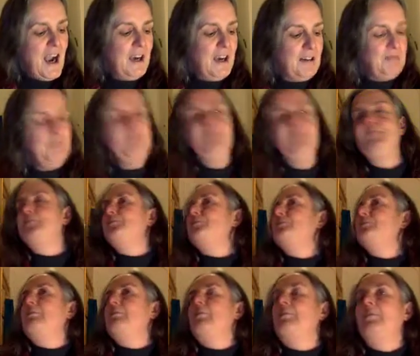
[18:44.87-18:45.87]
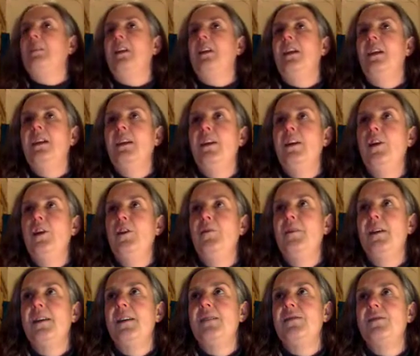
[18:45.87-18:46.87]
And I hope that's relevant to
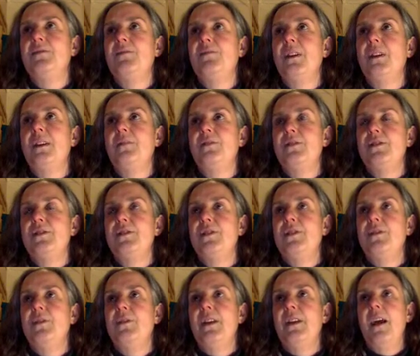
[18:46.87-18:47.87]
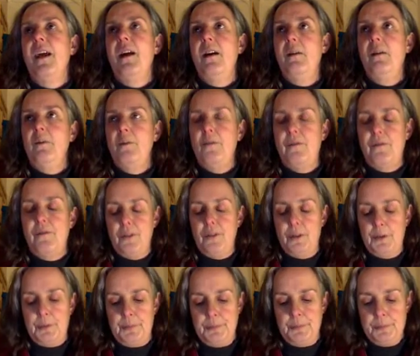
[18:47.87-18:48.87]
you and helpful. So
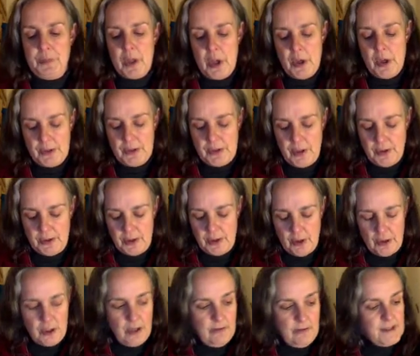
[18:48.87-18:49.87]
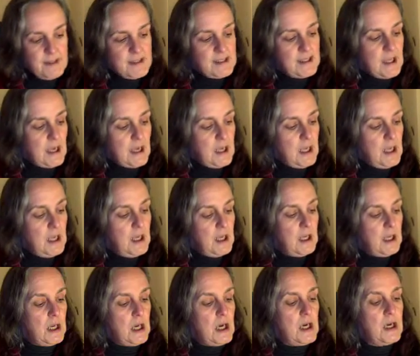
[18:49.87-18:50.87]
Sonia is saying,
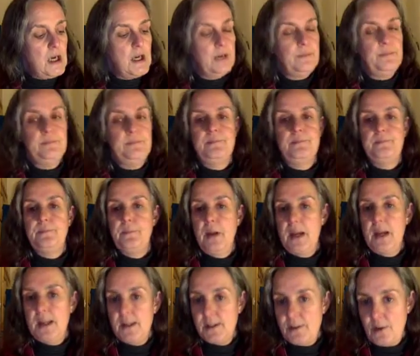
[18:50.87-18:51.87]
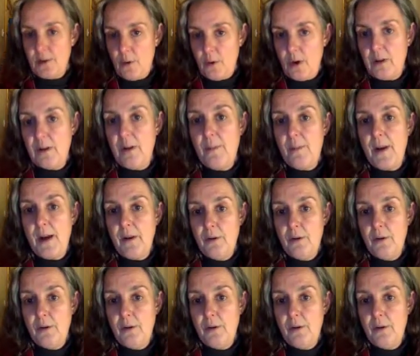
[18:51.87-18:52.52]
please don't worry about your loved ones.